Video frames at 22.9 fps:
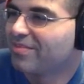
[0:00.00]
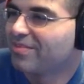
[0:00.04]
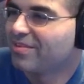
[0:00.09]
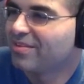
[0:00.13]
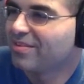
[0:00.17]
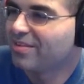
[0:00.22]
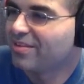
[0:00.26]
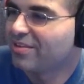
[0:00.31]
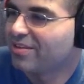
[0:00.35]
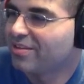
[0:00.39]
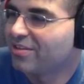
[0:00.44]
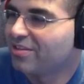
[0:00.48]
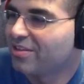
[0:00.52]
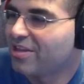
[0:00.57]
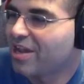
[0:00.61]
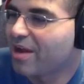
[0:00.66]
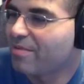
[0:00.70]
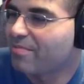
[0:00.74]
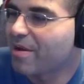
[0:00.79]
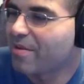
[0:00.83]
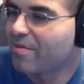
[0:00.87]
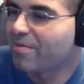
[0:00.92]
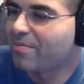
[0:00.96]
You gotta
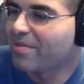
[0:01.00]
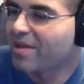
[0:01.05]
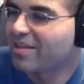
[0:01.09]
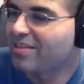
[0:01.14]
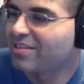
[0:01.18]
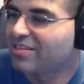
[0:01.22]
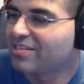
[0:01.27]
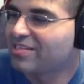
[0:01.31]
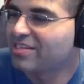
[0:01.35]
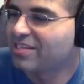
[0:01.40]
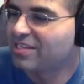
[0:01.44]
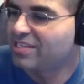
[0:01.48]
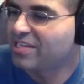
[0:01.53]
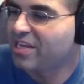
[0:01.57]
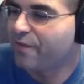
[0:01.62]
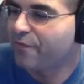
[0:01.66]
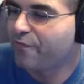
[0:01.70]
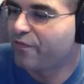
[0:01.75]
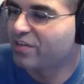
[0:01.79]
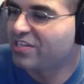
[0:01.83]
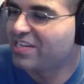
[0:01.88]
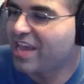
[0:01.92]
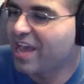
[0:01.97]
remember, man, this is a tit
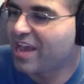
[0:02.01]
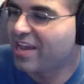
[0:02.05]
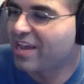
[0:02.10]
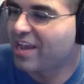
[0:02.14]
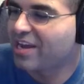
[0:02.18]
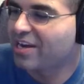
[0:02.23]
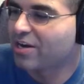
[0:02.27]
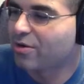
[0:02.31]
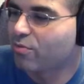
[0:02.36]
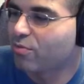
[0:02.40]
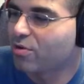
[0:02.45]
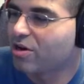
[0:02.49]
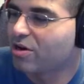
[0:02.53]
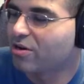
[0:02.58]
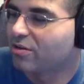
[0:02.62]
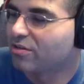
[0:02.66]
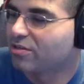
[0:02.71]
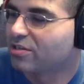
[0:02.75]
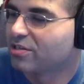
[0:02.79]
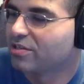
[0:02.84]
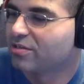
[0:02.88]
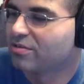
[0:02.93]
for tat kind of world.